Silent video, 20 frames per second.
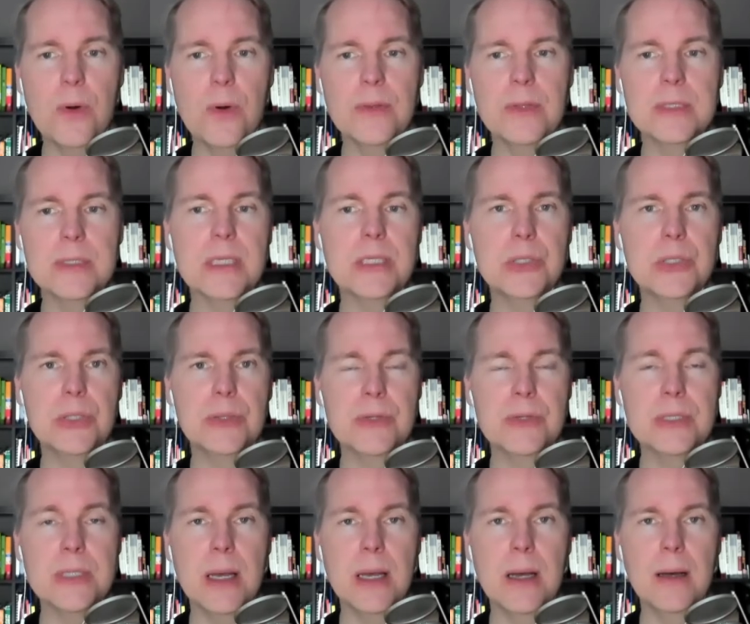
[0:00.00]

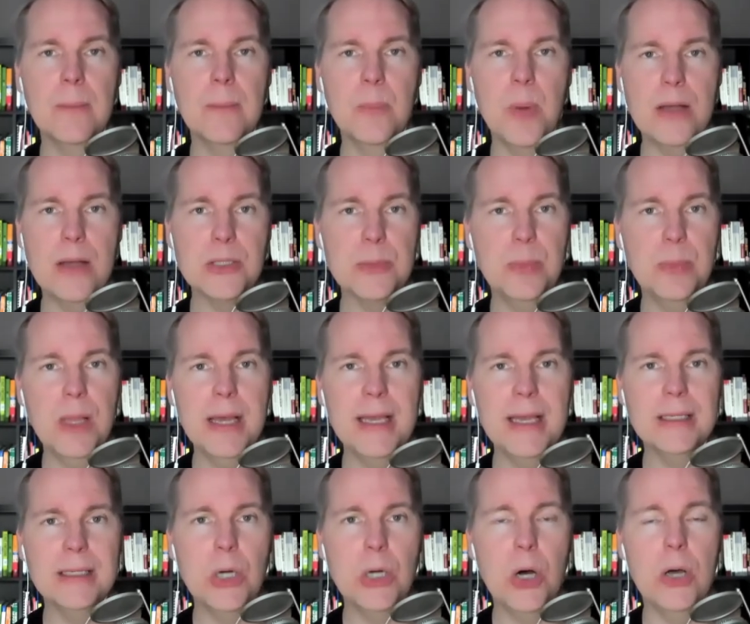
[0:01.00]
There's a browser
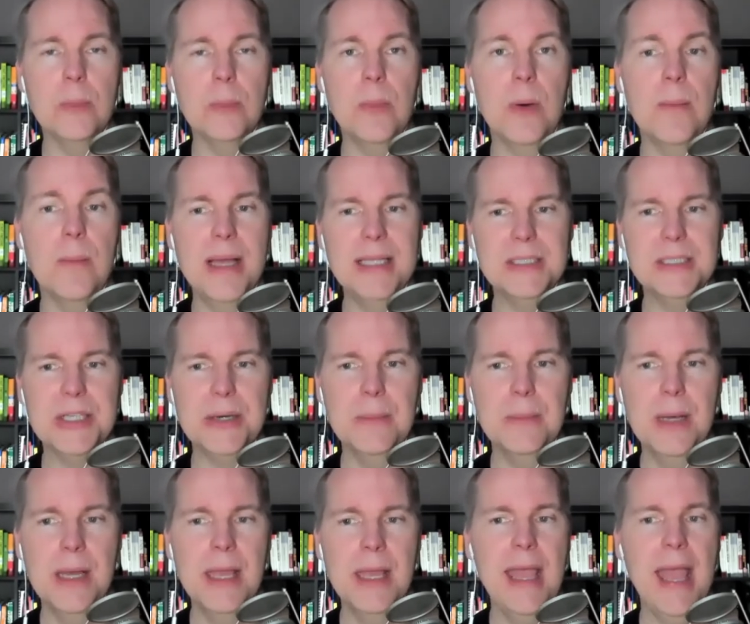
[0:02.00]
plugin called Momentum,